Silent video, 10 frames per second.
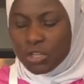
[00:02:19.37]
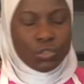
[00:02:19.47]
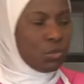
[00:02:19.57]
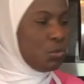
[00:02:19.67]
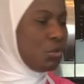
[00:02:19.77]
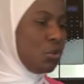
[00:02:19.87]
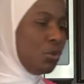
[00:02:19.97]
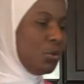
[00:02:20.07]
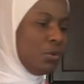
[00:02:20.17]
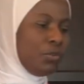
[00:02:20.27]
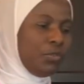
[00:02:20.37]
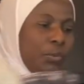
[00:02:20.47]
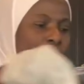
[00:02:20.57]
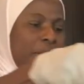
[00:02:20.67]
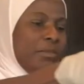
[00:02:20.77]
2 to
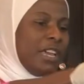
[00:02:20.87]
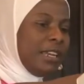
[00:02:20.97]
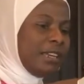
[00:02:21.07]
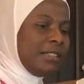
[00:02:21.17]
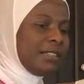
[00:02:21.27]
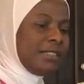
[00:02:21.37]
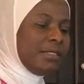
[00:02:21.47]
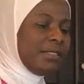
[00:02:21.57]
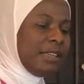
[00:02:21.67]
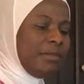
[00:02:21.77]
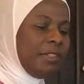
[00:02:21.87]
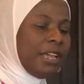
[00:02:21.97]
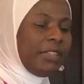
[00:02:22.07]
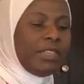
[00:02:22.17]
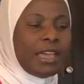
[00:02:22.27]
3 minutes, something
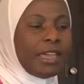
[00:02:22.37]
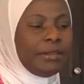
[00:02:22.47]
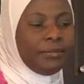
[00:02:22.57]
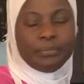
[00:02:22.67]
like that.